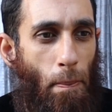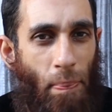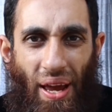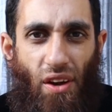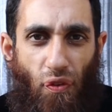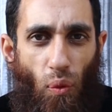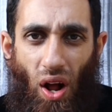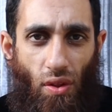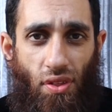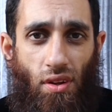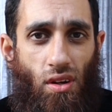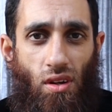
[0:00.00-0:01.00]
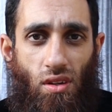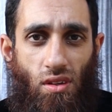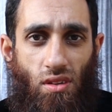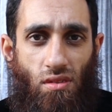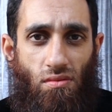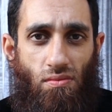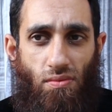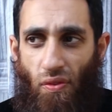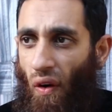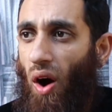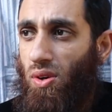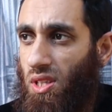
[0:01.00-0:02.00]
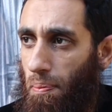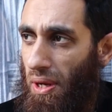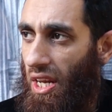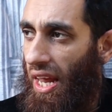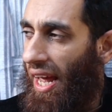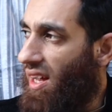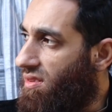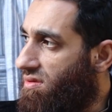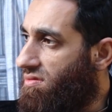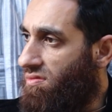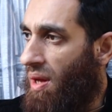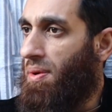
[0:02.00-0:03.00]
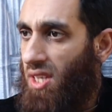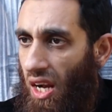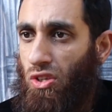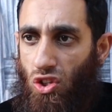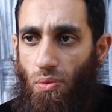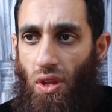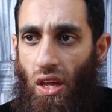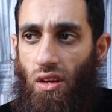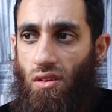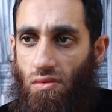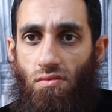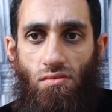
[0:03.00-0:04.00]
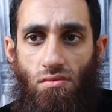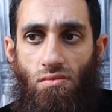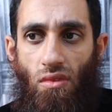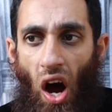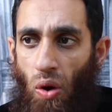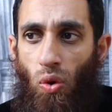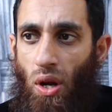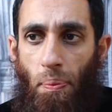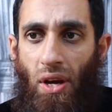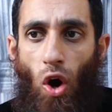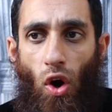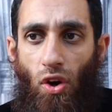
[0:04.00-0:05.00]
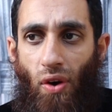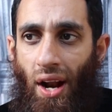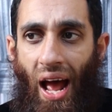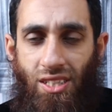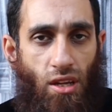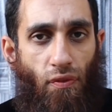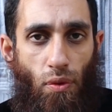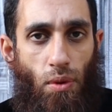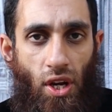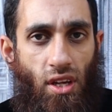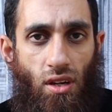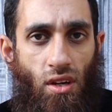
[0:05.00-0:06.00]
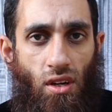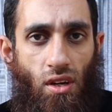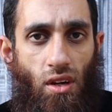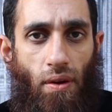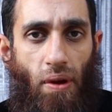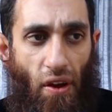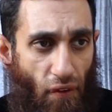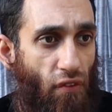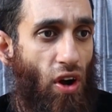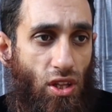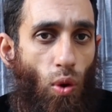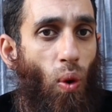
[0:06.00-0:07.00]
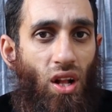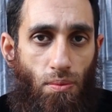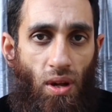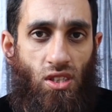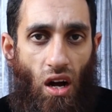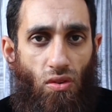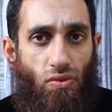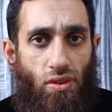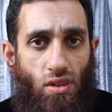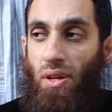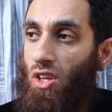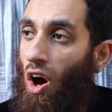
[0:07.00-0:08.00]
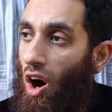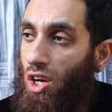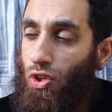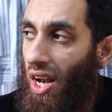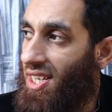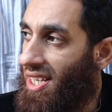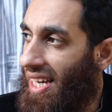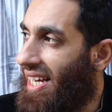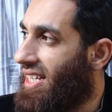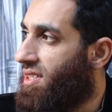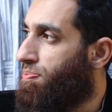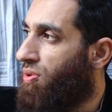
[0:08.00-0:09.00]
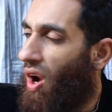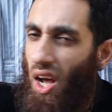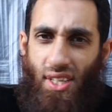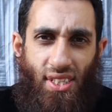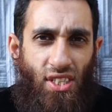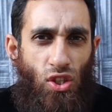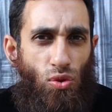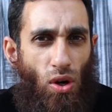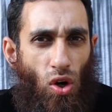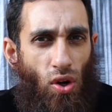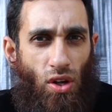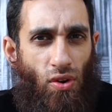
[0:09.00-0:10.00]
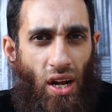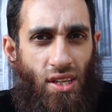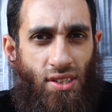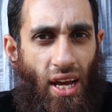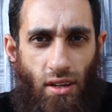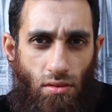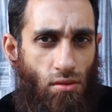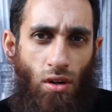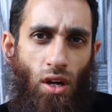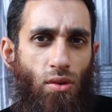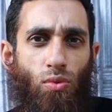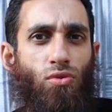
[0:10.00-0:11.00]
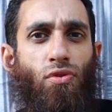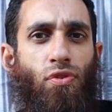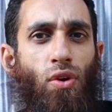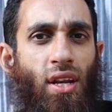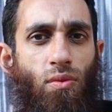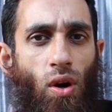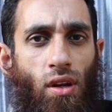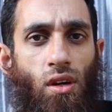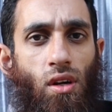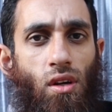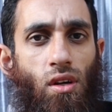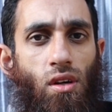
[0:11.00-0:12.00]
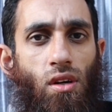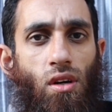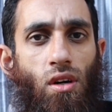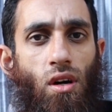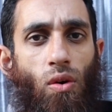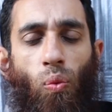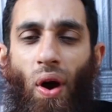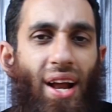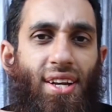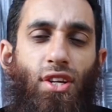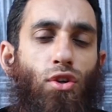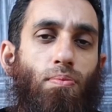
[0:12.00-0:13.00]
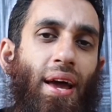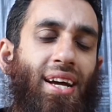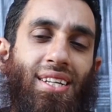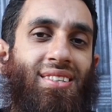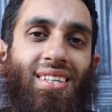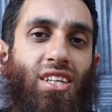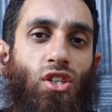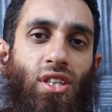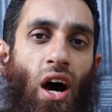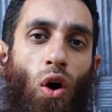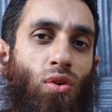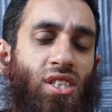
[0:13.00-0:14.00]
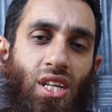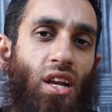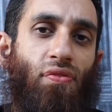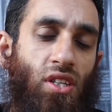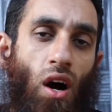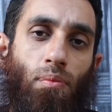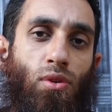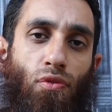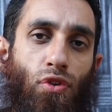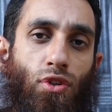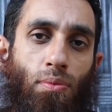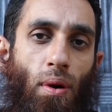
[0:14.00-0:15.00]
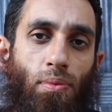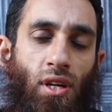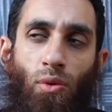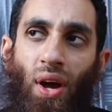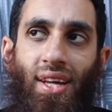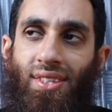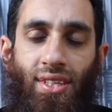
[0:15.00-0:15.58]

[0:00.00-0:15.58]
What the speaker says: begging for wealth? If I was a millionaire, let me tell you something. I wouldn't be going around asking for money if I've got the wealth myself. But the harsh reality is, prior to this, you were going around and saying, okay, we'll refute anyone. Where did you make a distinction that only Salafis can't be refuted publicly? Where